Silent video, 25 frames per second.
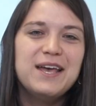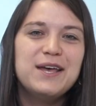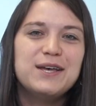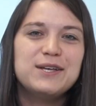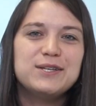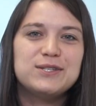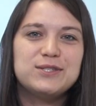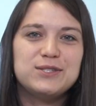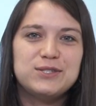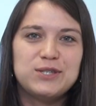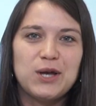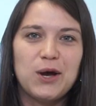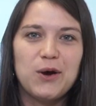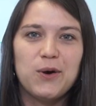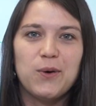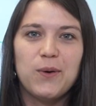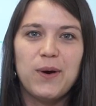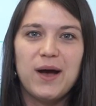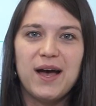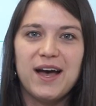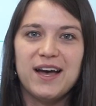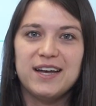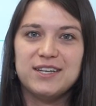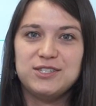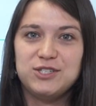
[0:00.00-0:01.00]
So
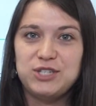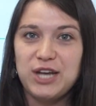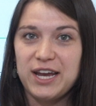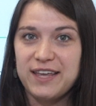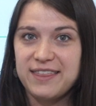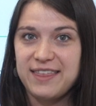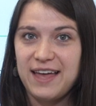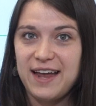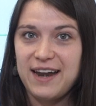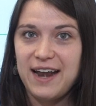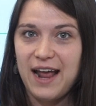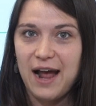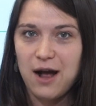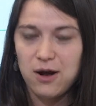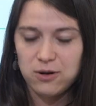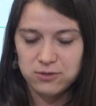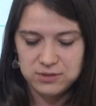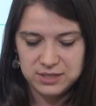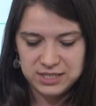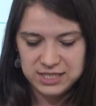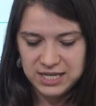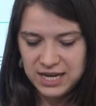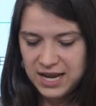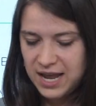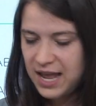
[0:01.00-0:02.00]
check that out,